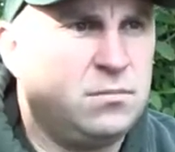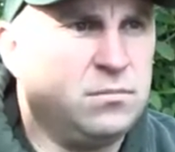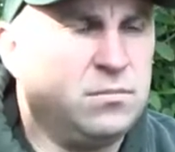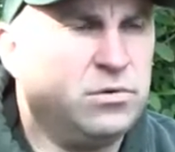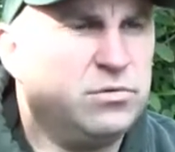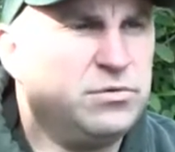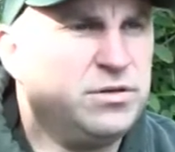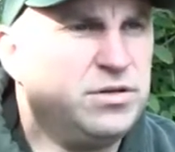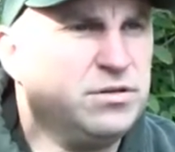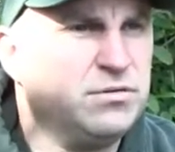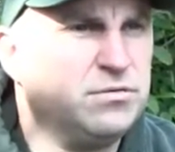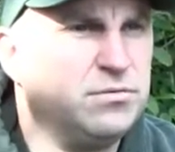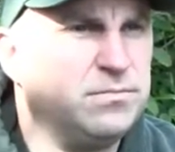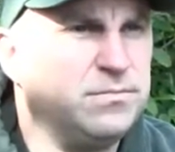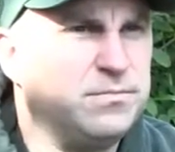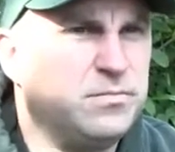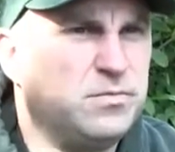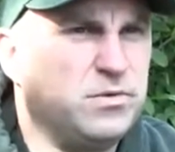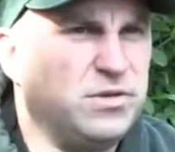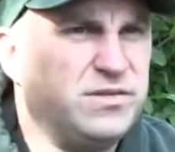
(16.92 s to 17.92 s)
Morning
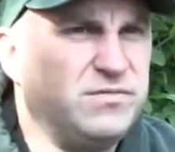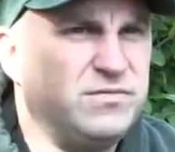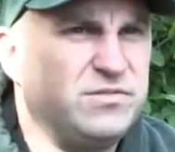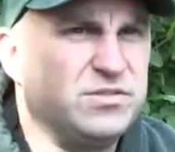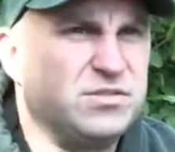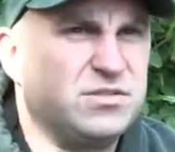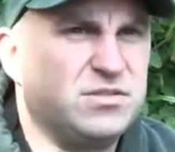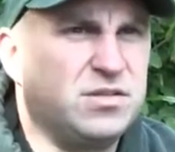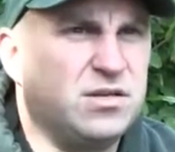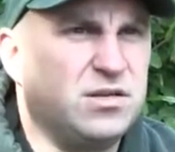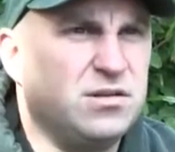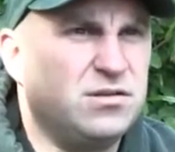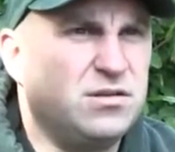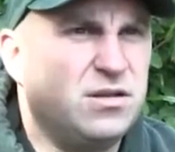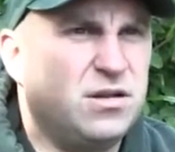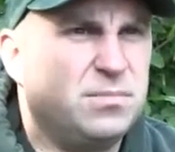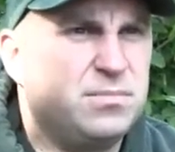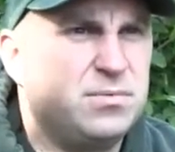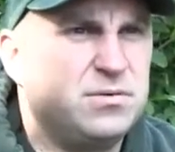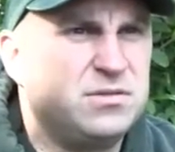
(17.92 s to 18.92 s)
all, we've just
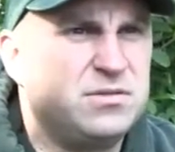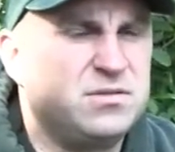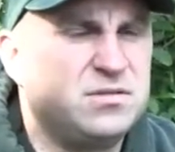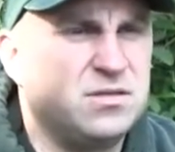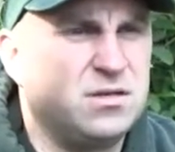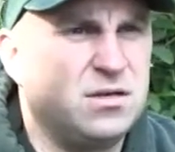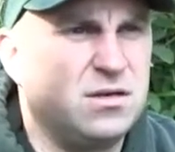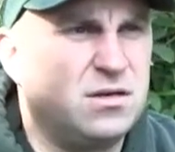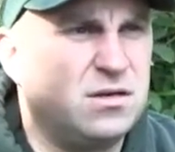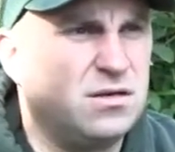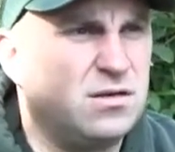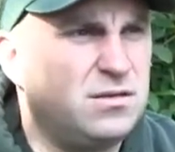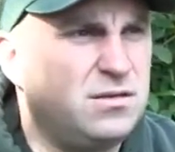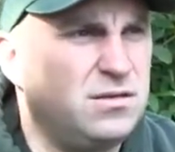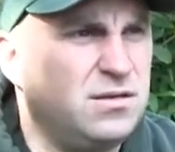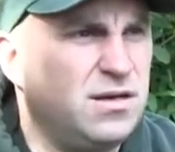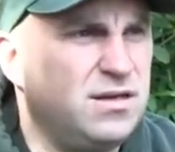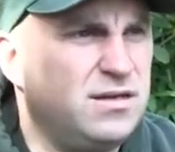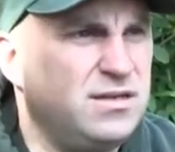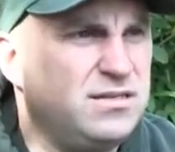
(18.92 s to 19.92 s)
turned up at
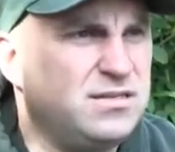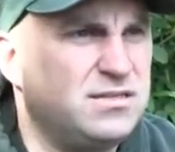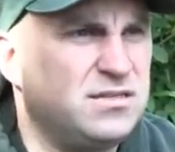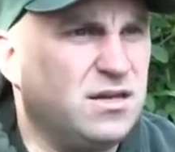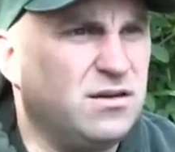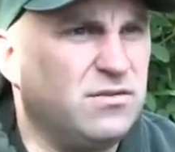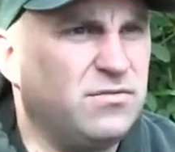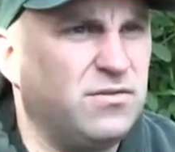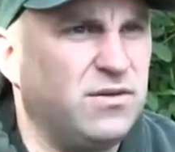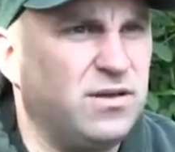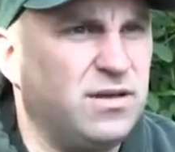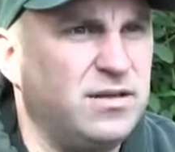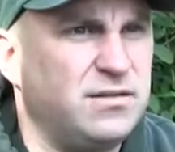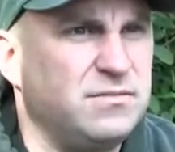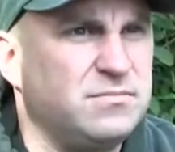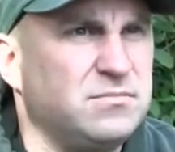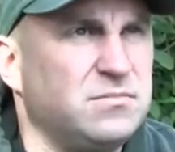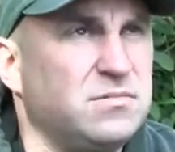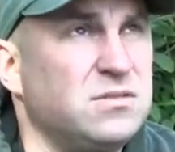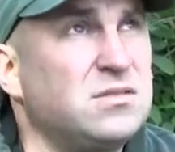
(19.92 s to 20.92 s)
Yateley South Lake.
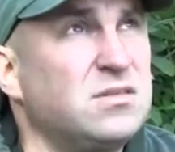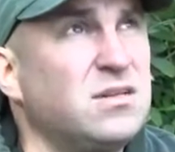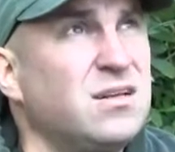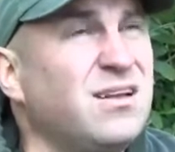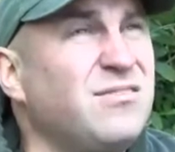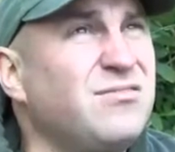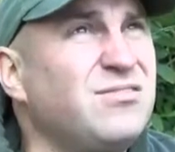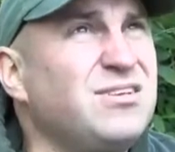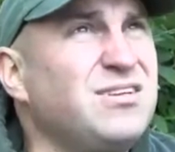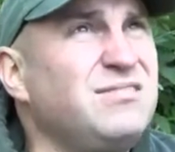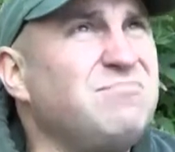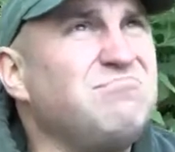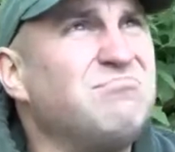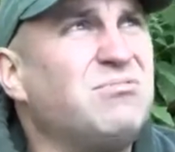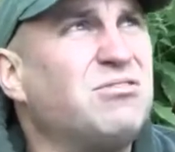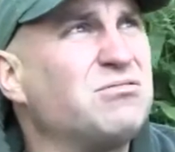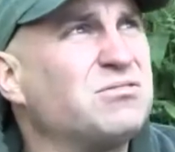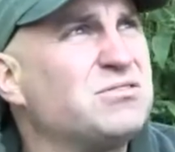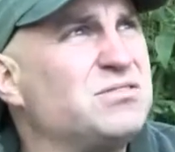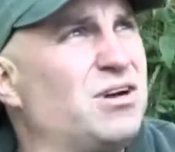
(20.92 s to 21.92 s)
It's a lovely
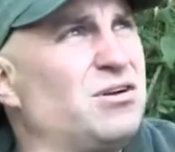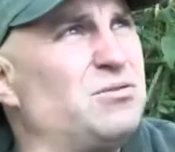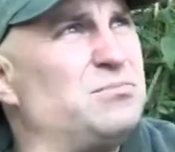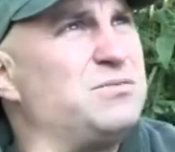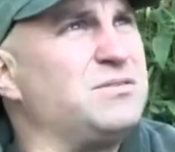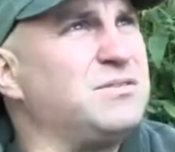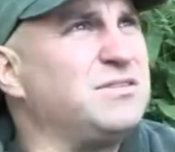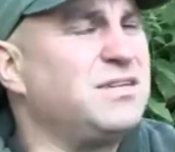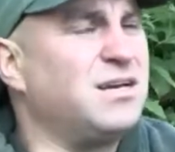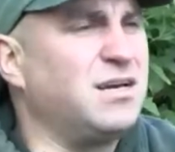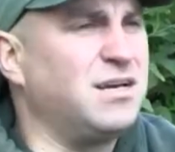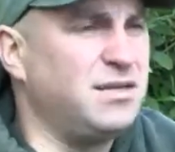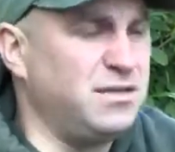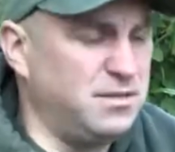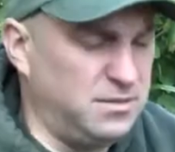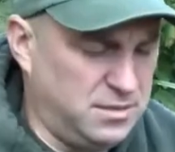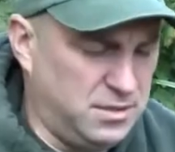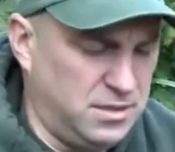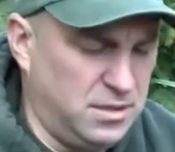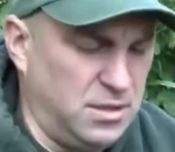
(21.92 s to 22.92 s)
October's
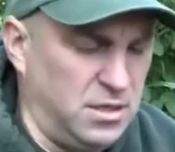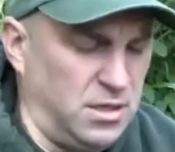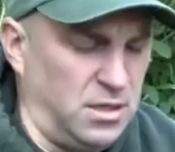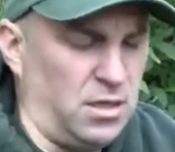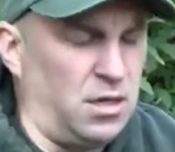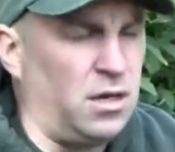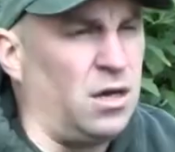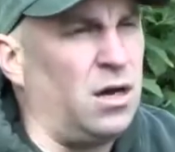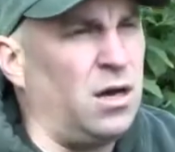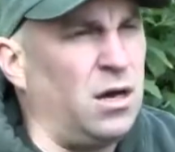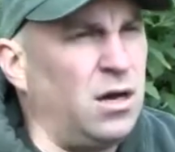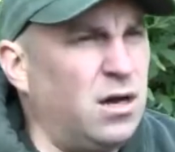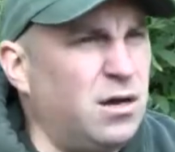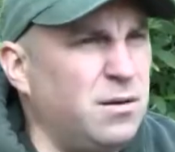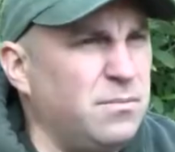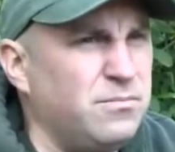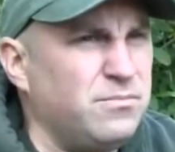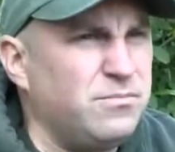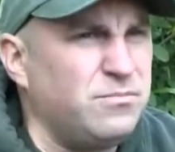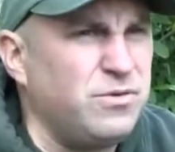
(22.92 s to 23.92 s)
day.
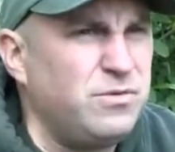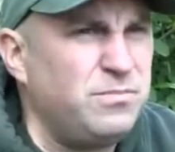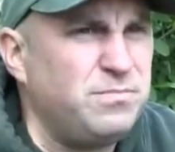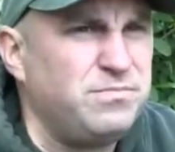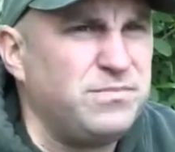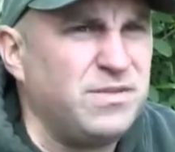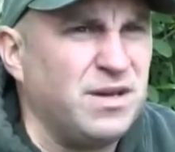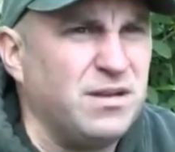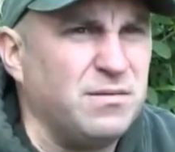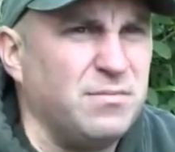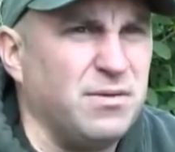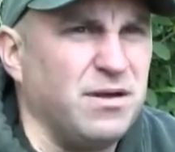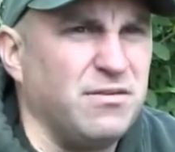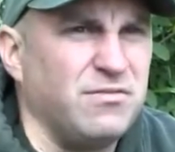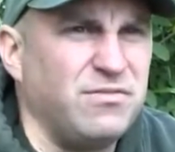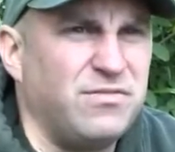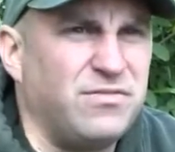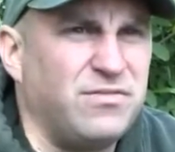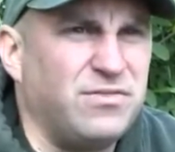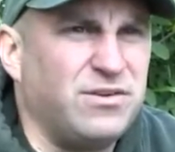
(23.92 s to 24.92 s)
We've done
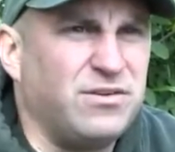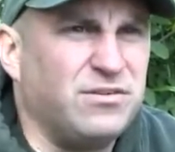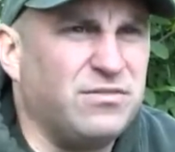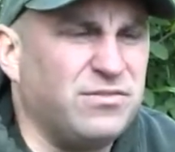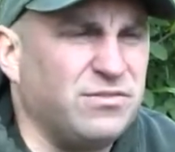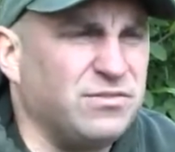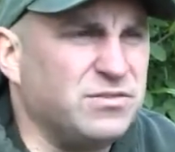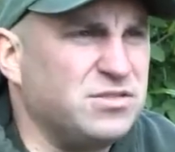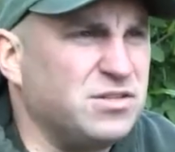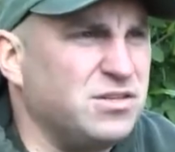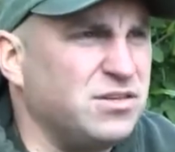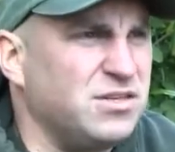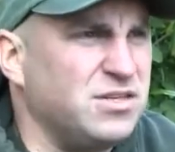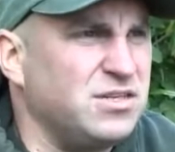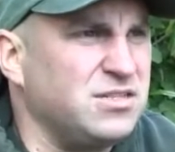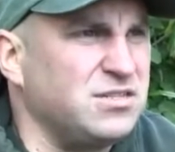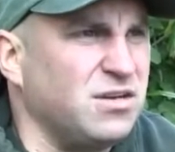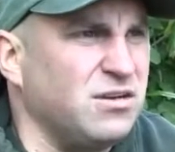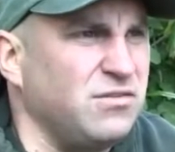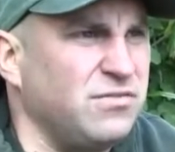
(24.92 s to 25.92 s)
about 3 or 4
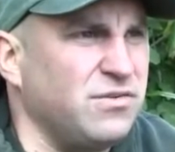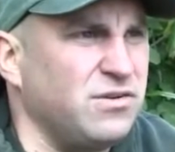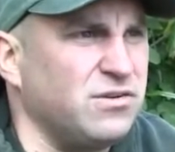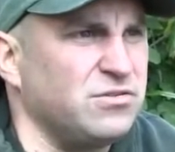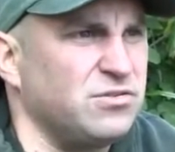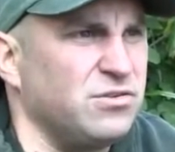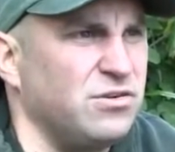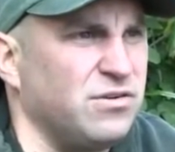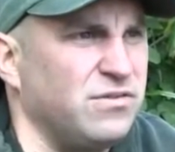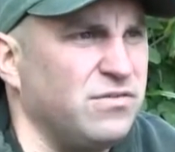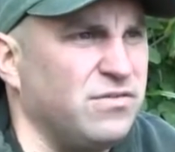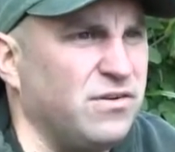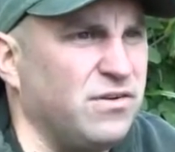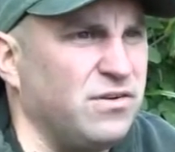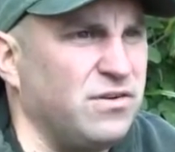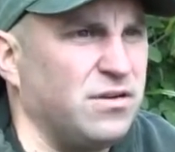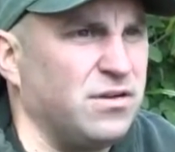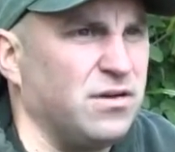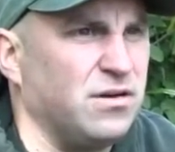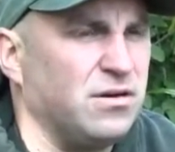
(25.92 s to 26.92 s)
circuits so far trying to
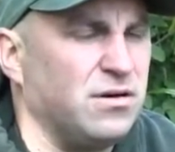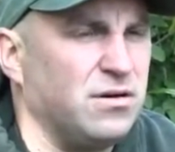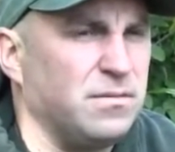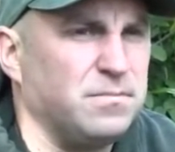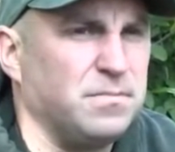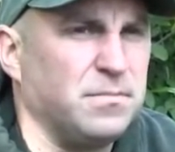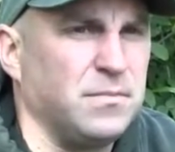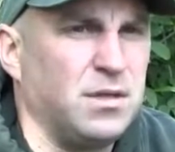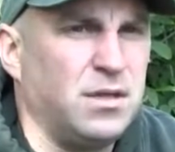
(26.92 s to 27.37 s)
find the carp.